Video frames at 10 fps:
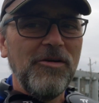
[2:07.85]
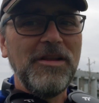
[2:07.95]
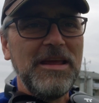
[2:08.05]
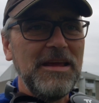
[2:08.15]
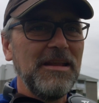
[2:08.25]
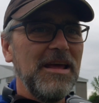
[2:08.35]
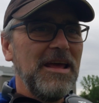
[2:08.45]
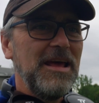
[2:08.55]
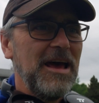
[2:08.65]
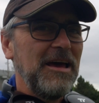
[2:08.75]
in need,
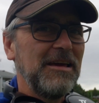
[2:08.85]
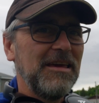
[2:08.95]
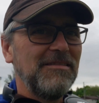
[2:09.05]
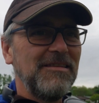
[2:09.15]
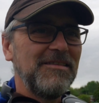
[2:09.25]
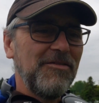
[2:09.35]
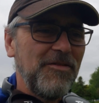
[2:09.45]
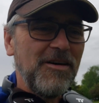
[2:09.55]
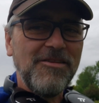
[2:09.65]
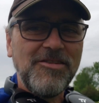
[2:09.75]
because uh, it's the
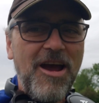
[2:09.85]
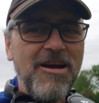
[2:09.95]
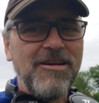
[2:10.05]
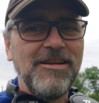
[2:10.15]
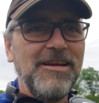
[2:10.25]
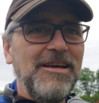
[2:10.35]
Father's heart.